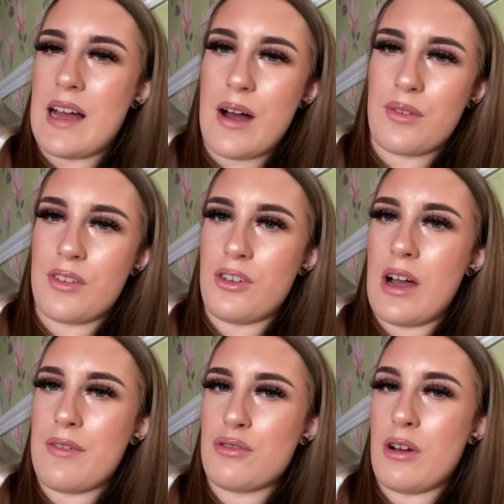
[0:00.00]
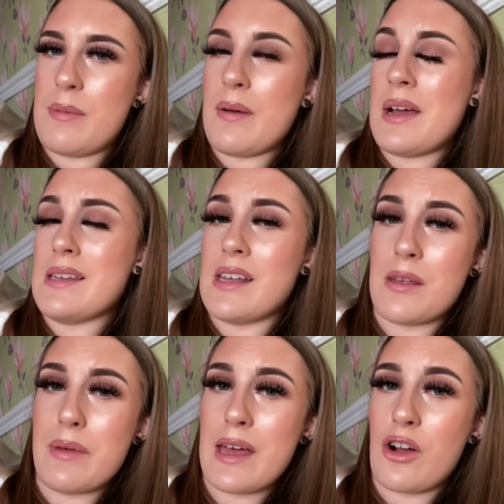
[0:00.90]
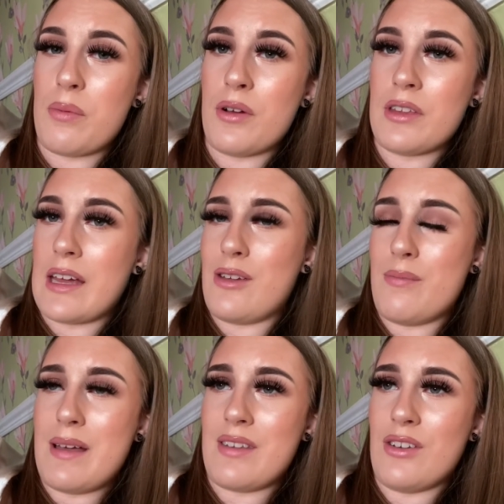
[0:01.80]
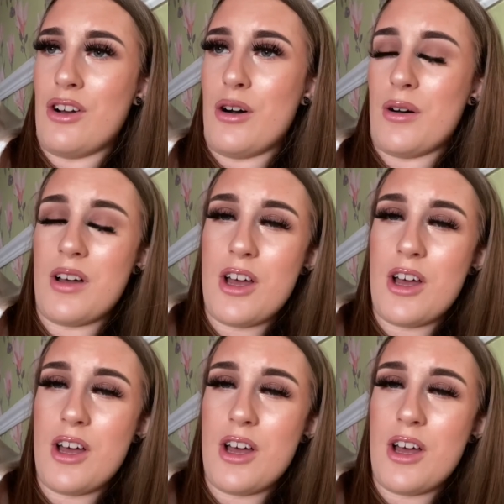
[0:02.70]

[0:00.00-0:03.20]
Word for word: house and not have to worry about getting any makeup on like your bedding or